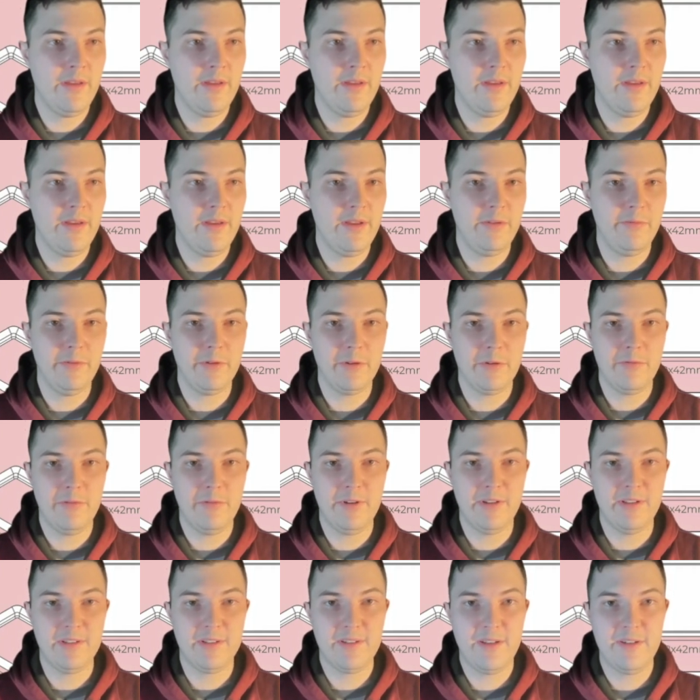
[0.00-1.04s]
And I want to create
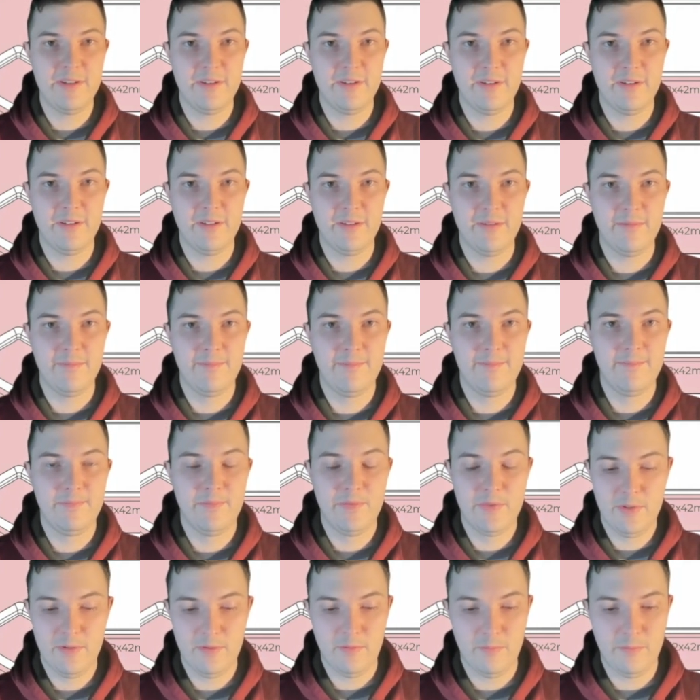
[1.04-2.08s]
a sketch again.
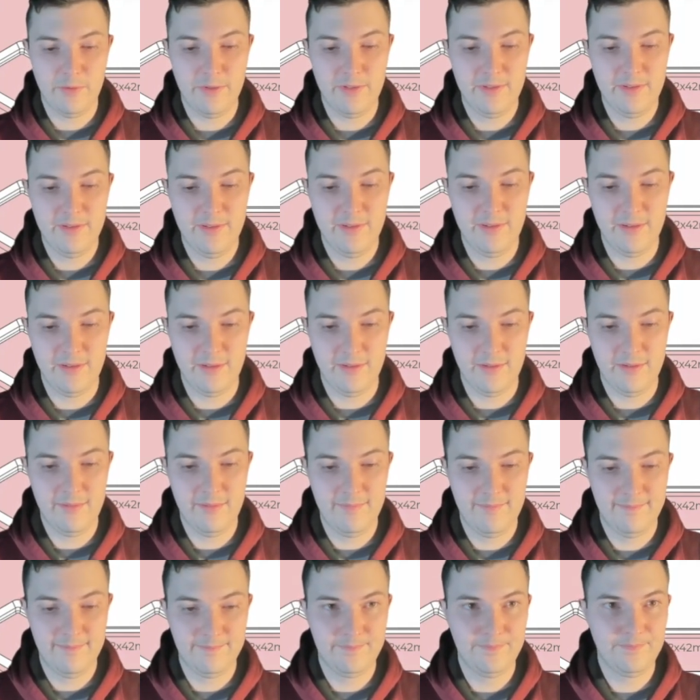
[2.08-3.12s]
Once again,
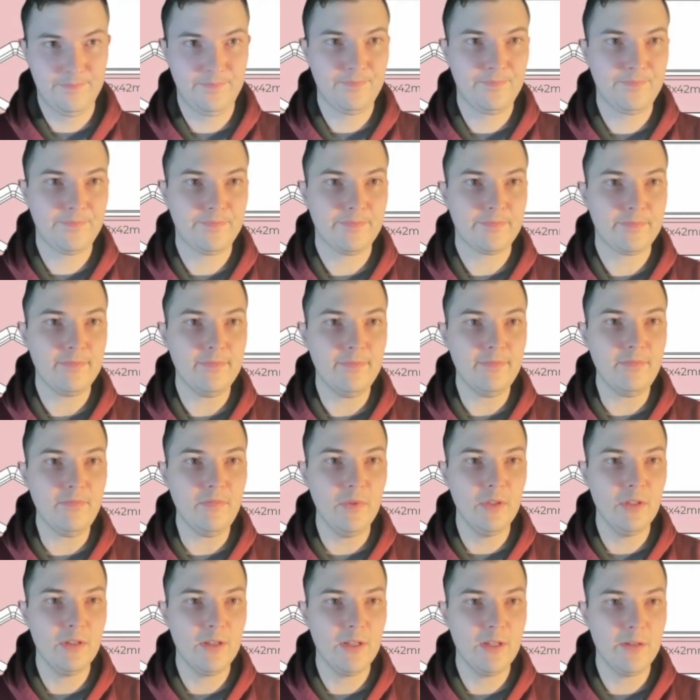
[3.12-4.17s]

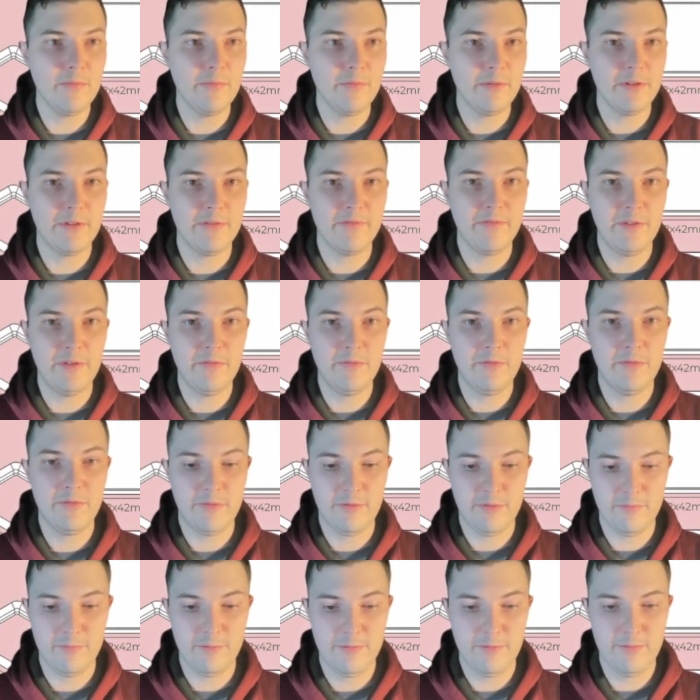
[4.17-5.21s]
I'm going to view
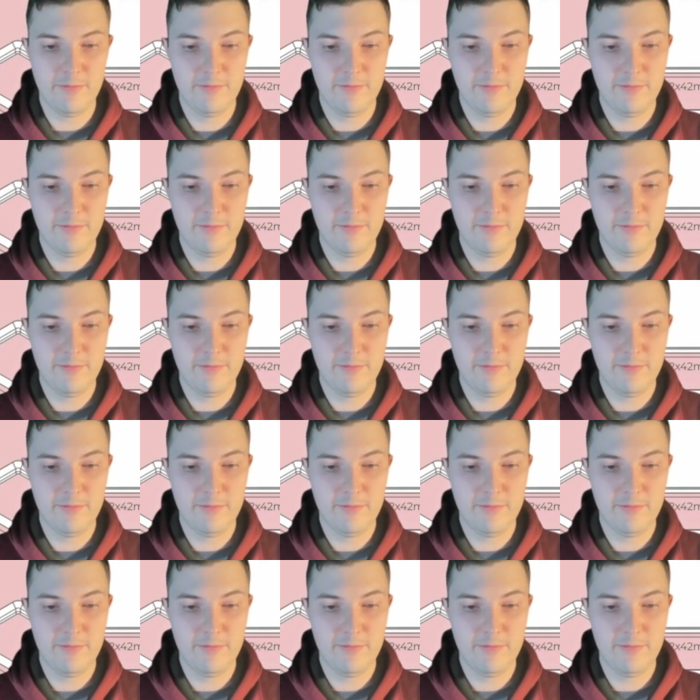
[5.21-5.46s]
normal,